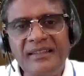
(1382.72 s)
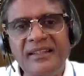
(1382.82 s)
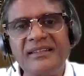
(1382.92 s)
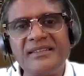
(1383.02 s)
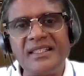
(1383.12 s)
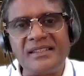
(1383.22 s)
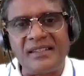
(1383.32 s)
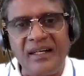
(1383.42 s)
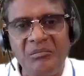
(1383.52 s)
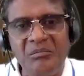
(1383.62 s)
the results
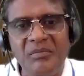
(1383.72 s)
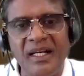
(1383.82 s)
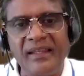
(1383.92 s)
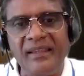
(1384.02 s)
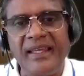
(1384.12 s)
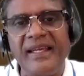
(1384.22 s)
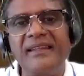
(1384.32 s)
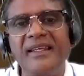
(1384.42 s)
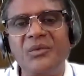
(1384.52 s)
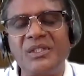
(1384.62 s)
come, and
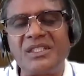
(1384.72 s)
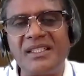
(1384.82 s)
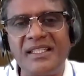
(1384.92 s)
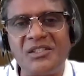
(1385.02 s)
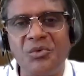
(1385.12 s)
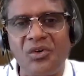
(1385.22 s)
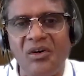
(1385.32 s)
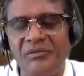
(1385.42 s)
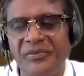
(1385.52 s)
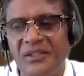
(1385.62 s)
then the investor gets more
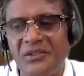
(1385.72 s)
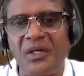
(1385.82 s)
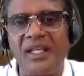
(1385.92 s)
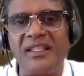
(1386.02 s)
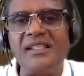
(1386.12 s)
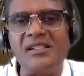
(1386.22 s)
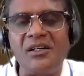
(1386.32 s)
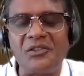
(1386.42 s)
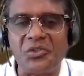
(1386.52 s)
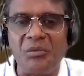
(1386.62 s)
confidence. Okay, this is
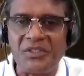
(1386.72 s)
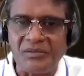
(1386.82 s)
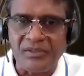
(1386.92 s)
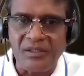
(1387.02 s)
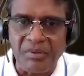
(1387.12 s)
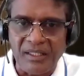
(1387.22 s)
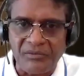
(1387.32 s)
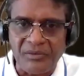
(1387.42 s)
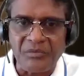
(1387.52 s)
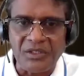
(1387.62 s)
not so much of an
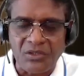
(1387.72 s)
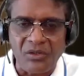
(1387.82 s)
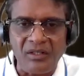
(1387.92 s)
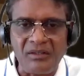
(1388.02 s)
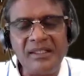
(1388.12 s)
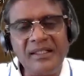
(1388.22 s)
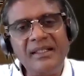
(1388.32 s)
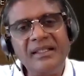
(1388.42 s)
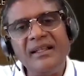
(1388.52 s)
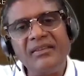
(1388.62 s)
impact from this slowdown.
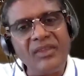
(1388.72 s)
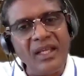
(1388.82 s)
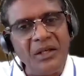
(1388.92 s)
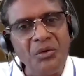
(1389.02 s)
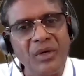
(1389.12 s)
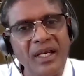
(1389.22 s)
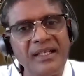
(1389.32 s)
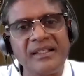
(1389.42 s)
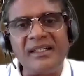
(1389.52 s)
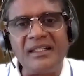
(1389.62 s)
And then you
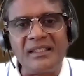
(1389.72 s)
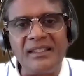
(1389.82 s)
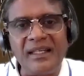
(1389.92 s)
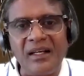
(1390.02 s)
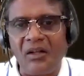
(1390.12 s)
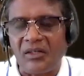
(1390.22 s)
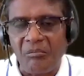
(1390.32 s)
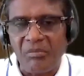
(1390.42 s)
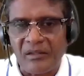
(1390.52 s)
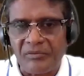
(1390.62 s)
get the
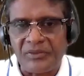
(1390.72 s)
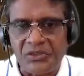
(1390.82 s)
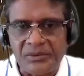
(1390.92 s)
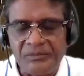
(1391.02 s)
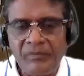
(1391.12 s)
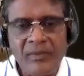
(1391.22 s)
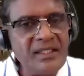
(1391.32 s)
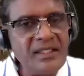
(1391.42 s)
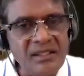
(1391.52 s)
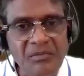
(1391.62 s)
unlocking benefits.
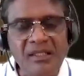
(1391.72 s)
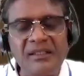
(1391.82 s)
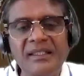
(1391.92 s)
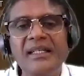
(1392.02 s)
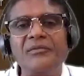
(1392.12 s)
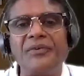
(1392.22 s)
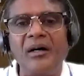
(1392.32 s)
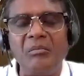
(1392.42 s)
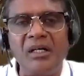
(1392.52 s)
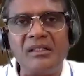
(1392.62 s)
Similar thing in
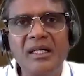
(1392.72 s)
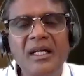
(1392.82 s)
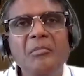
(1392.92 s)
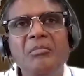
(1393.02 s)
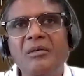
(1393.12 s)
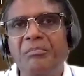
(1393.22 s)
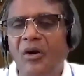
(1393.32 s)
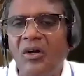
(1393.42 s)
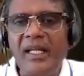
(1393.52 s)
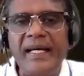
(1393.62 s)
pharma. But
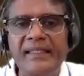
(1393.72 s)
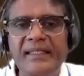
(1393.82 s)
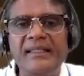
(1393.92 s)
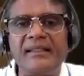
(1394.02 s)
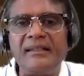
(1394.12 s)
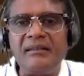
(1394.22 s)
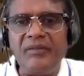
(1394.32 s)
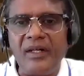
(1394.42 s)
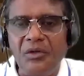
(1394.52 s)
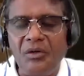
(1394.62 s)
broadly, I think
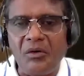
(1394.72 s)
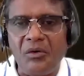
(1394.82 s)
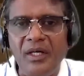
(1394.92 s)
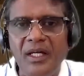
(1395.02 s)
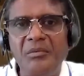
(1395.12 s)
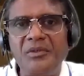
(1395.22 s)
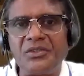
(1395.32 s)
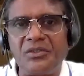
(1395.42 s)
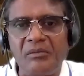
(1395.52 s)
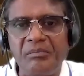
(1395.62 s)
when you are going about
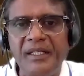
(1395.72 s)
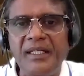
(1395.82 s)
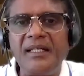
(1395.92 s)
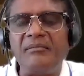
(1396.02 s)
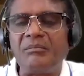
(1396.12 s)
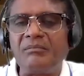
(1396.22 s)
stock picking,